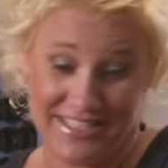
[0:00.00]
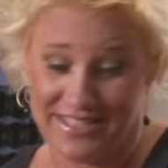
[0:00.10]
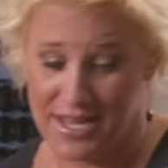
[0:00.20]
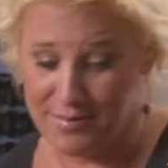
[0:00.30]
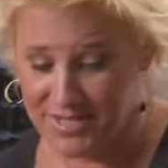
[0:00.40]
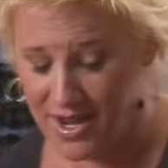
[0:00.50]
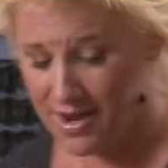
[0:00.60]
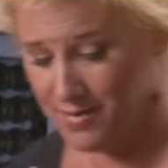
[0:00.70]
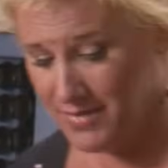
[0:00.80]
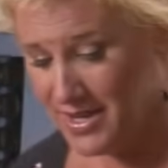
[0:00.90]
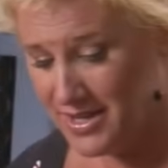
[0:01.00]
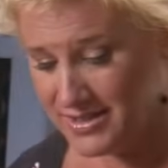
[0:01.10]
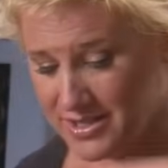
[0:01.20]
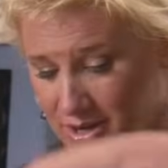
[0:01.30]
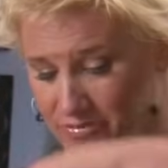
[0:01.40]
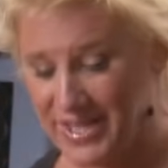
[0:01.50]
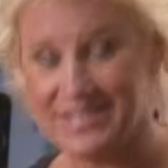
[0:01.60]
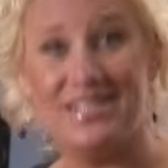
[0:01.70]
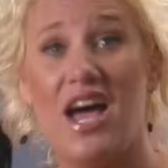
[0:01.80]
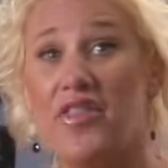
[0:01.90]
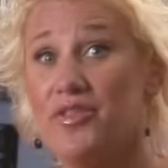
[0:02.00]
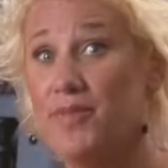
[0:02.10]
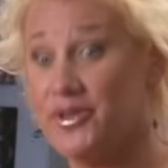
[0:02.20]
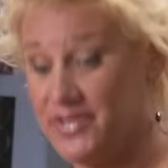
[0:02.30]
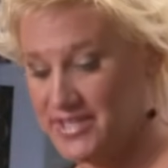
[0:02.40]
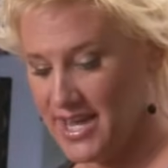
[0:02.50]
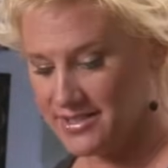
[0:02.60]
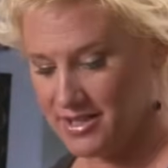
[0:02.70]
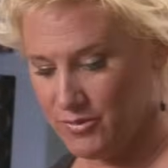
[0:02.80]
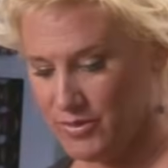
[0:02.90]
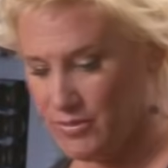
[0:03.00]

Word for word: the same time. So that's not the multitasking we